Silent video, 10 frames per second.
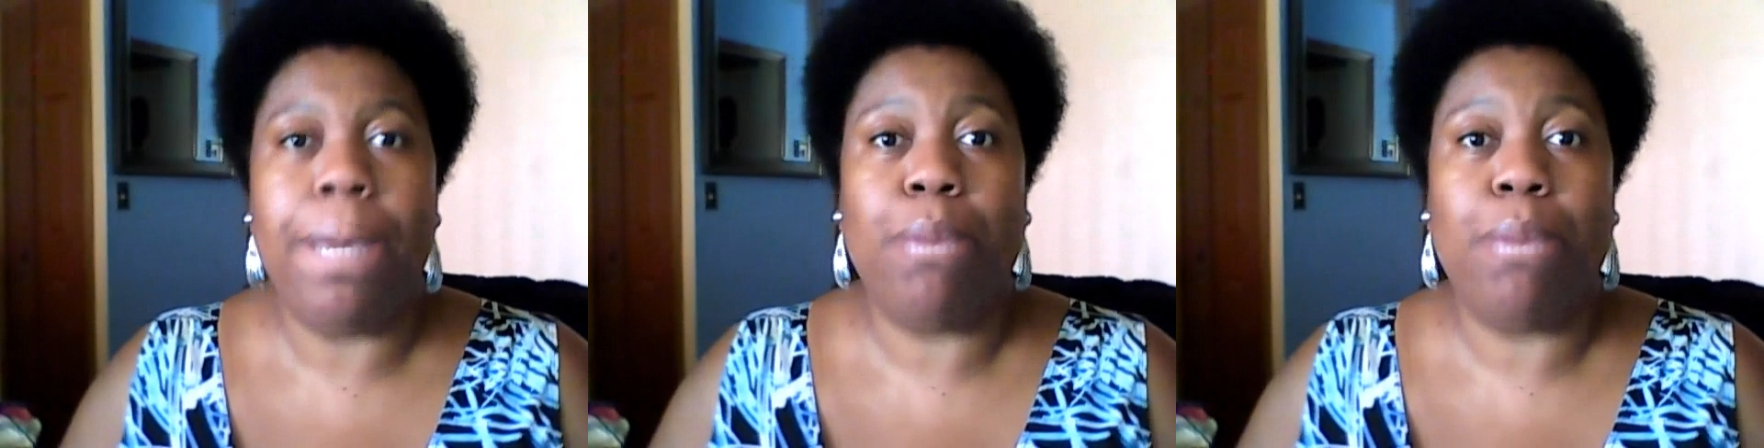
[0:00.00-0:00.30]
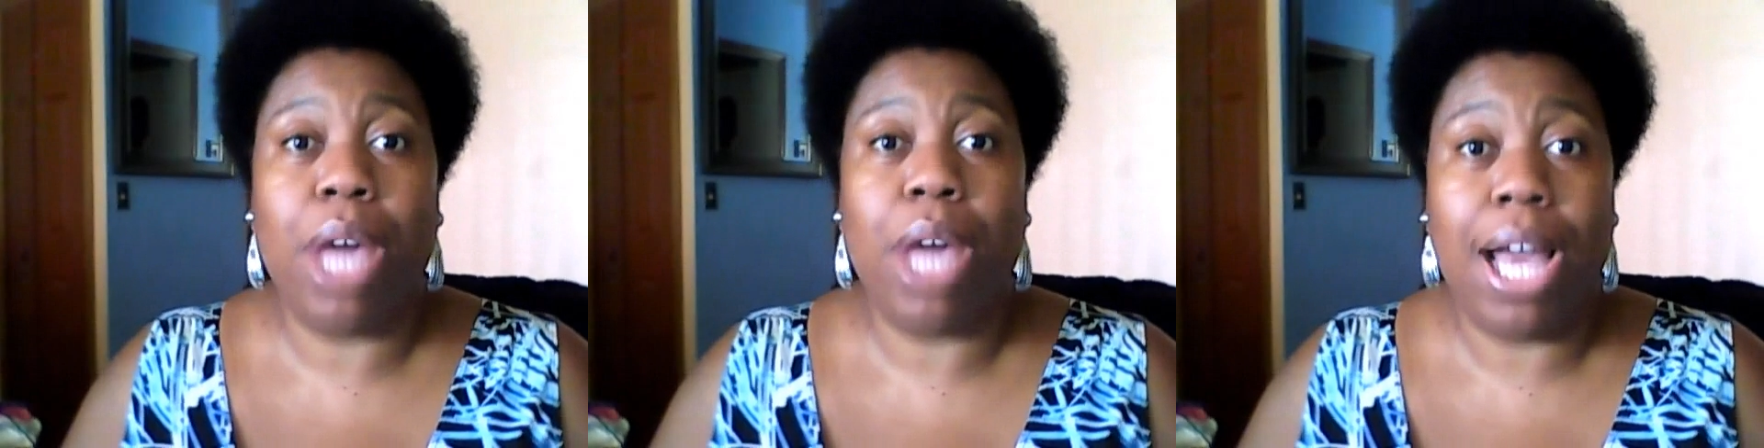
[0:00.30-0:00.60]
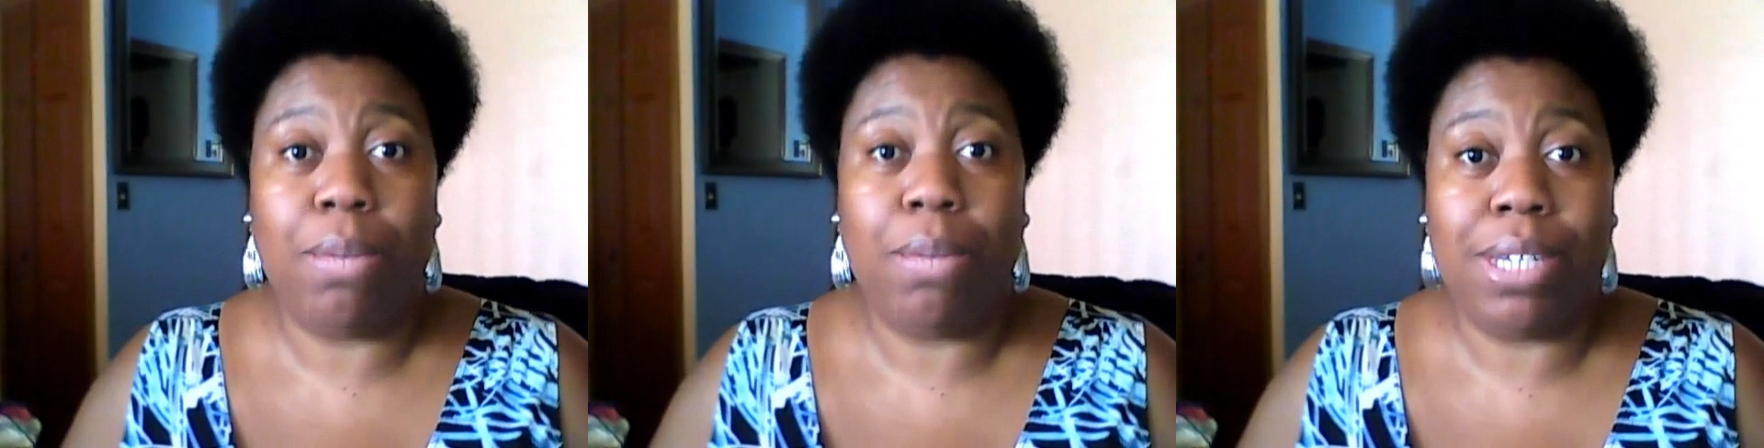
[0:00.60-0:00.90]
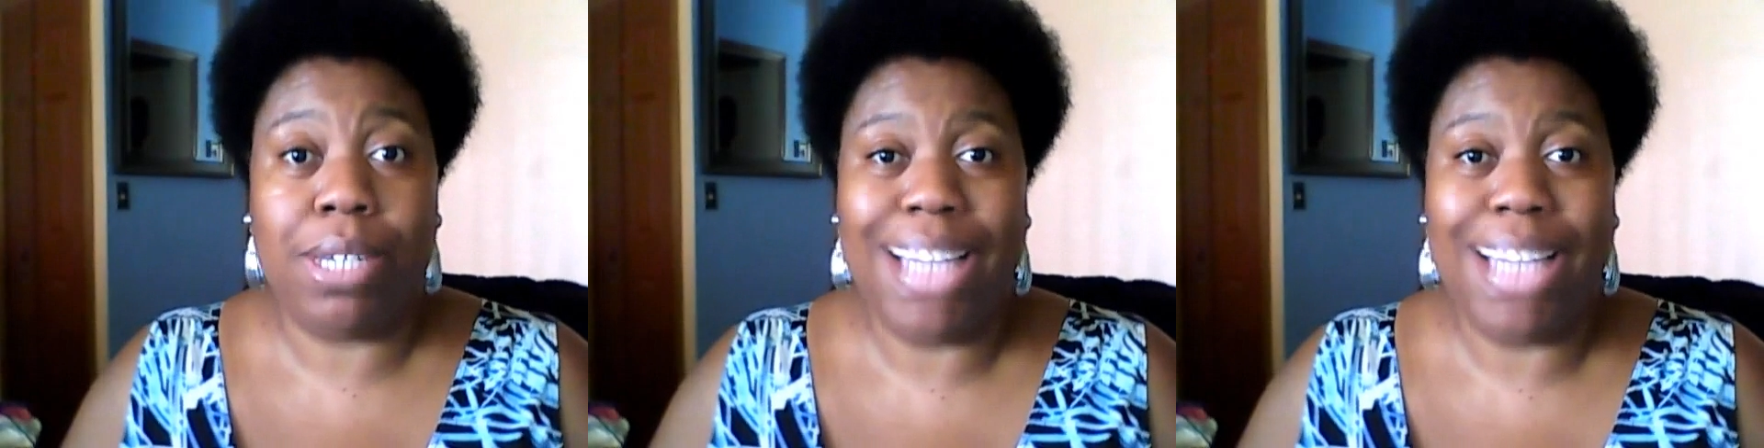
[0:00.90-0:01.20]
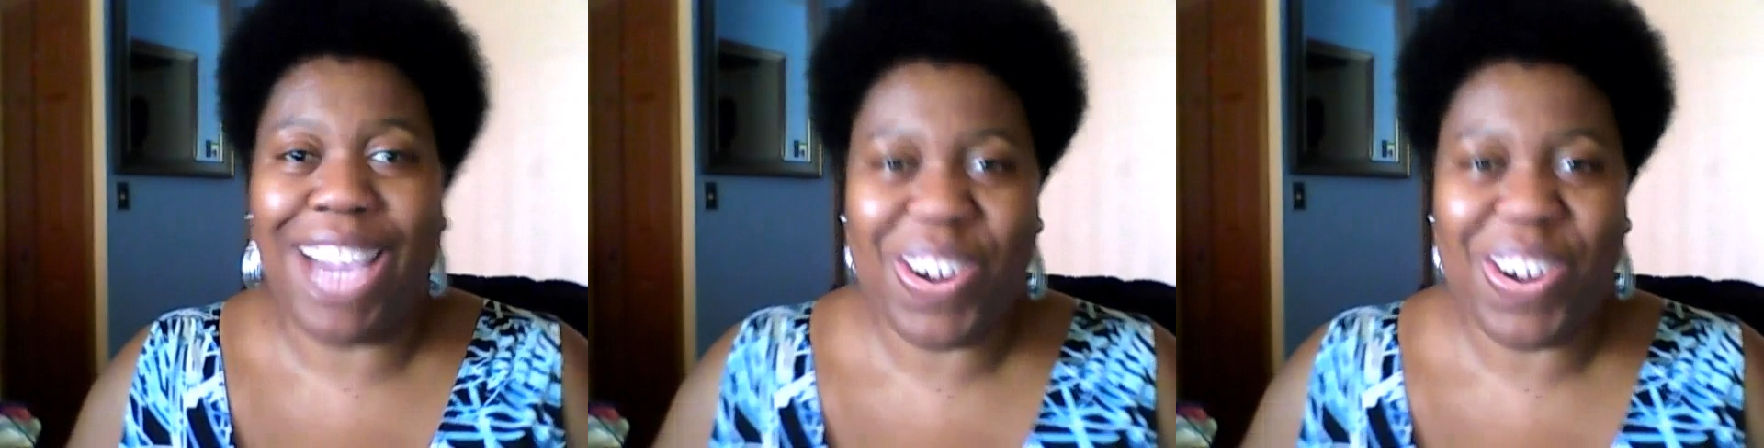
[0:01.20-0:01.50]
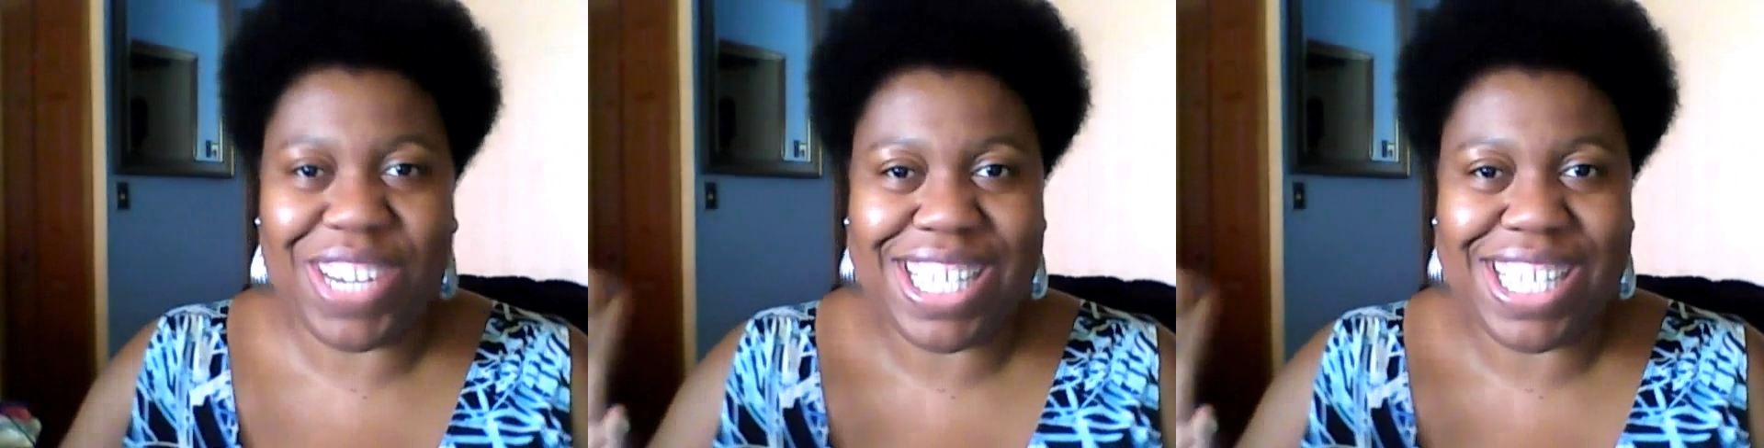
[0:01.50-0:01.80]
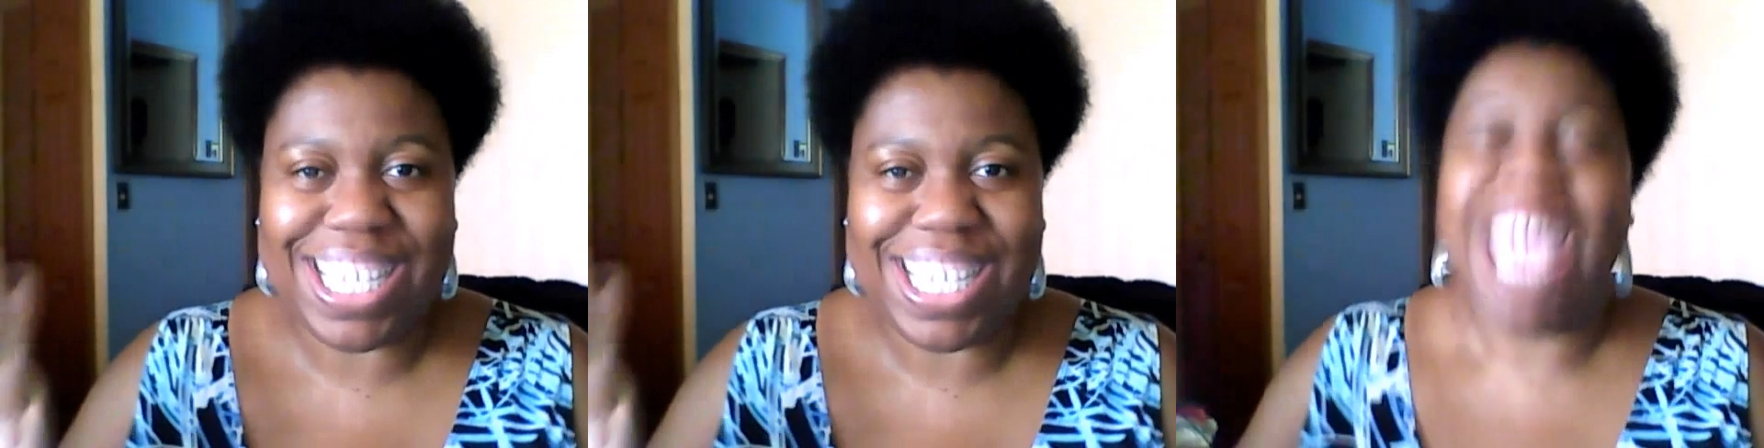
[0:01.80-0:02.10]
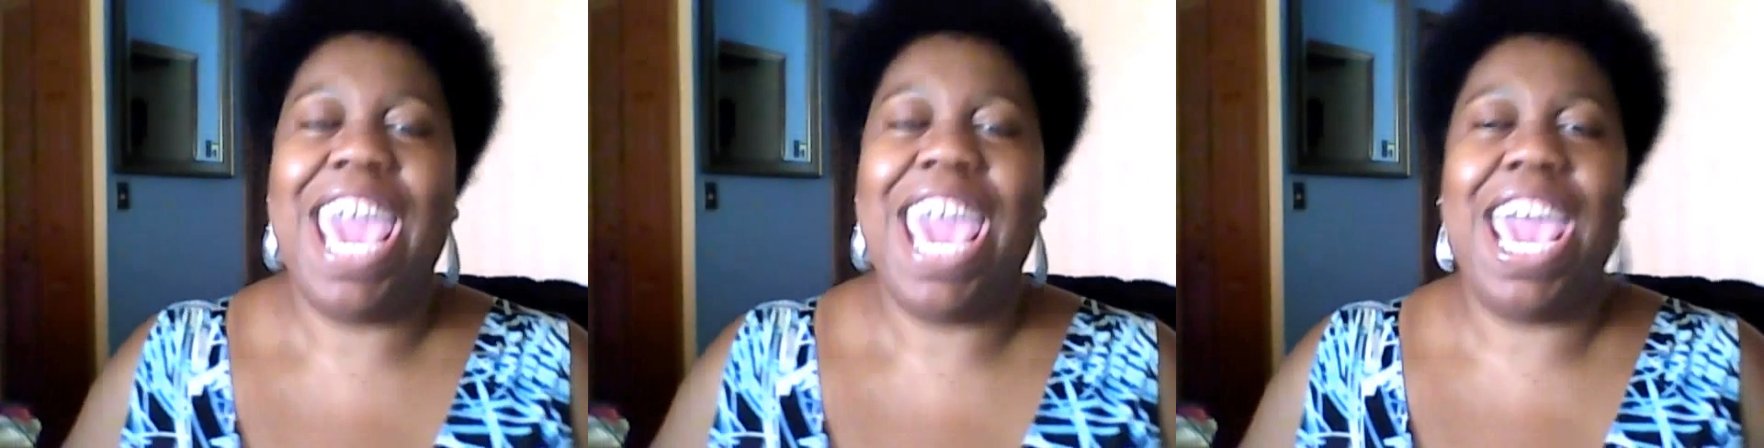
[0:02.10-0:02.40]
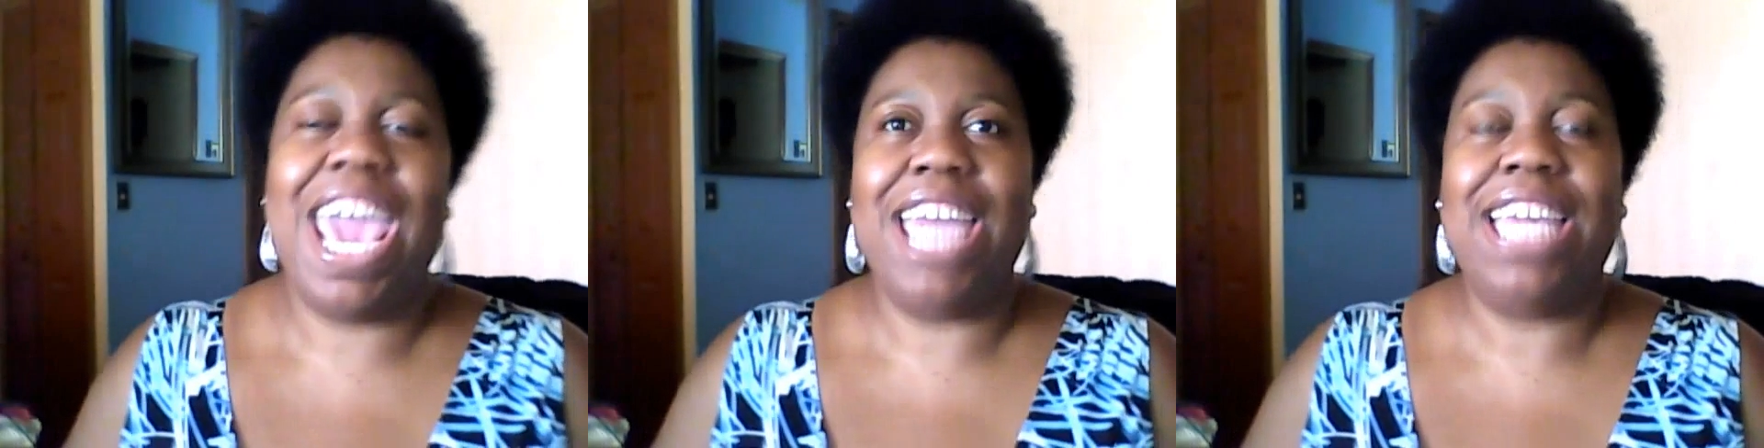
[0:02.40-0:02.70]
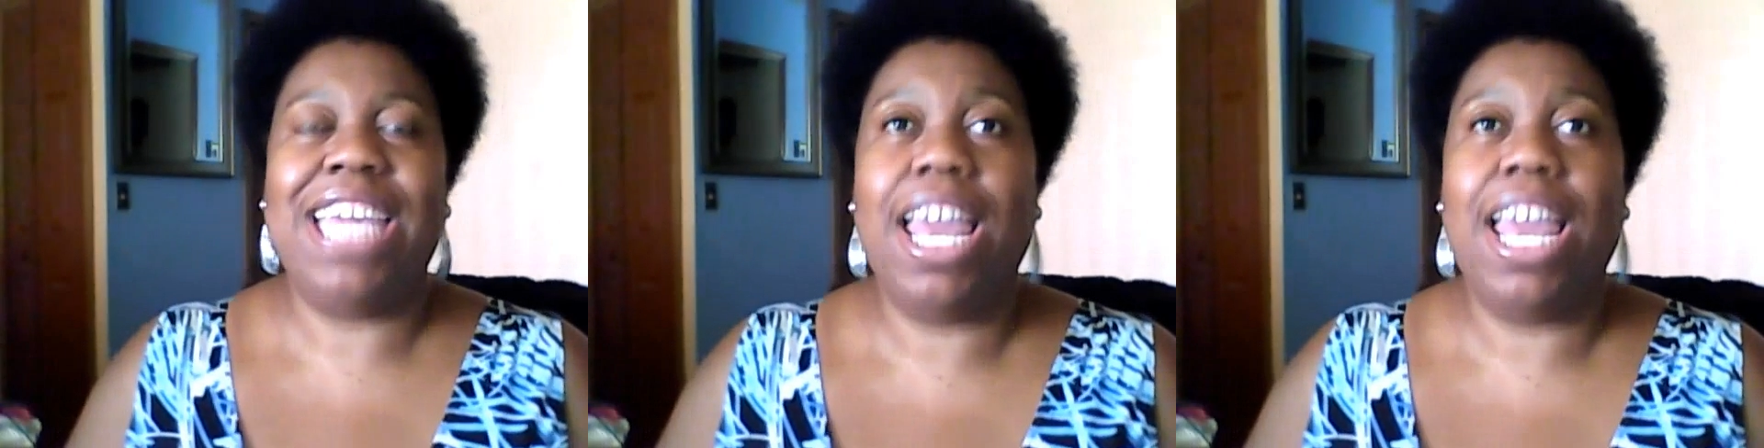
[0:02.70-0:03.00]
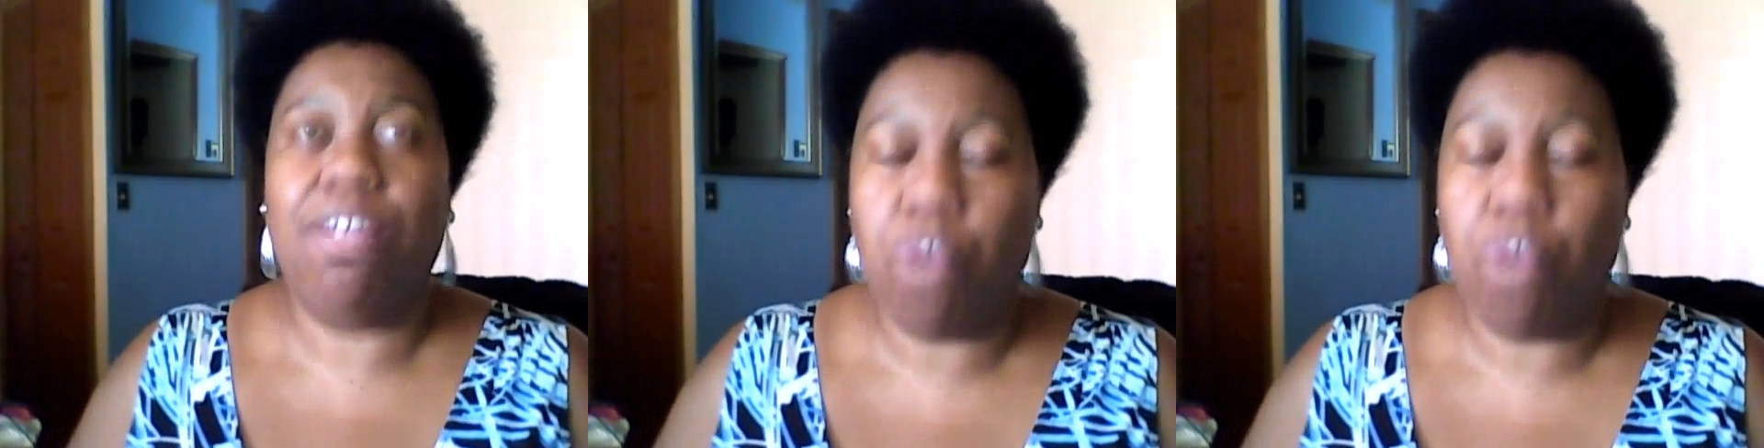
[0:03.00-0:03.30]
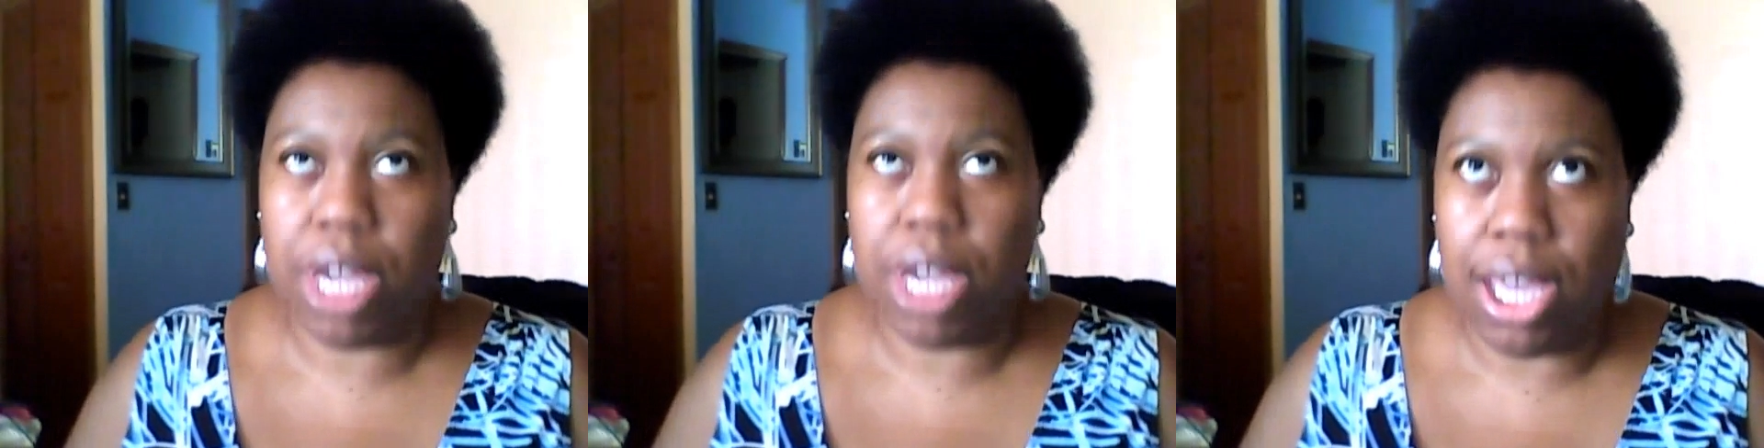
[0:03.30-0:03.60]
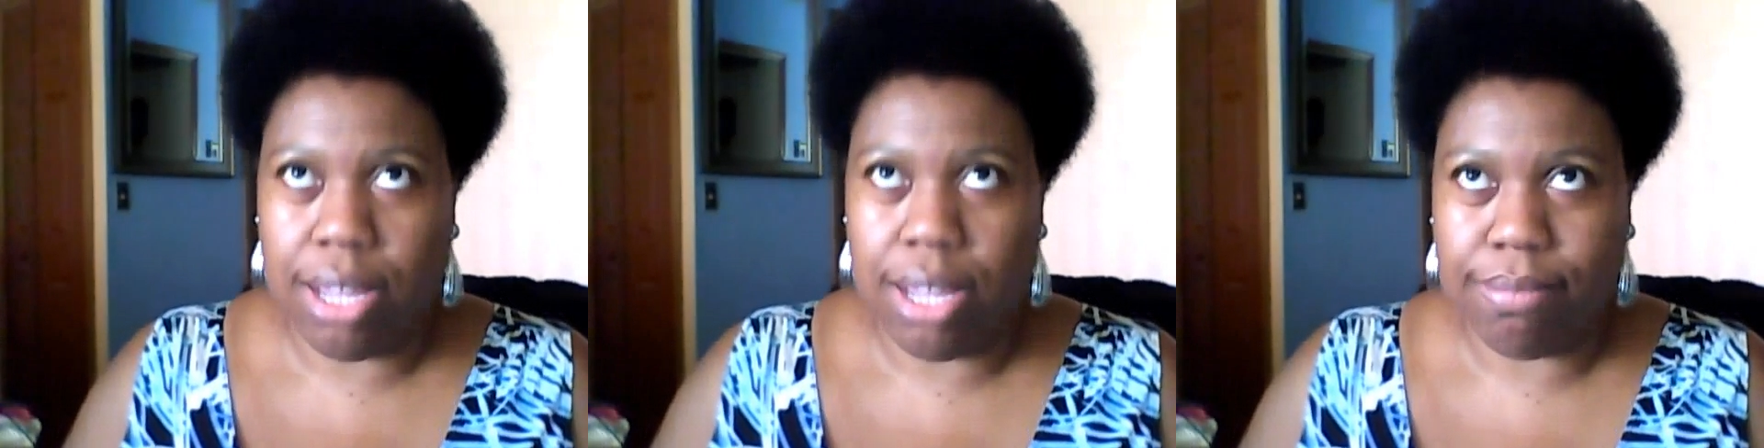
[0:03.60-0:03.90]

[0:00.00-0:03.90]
Big Boy Hollywood, hi Curtis, and California,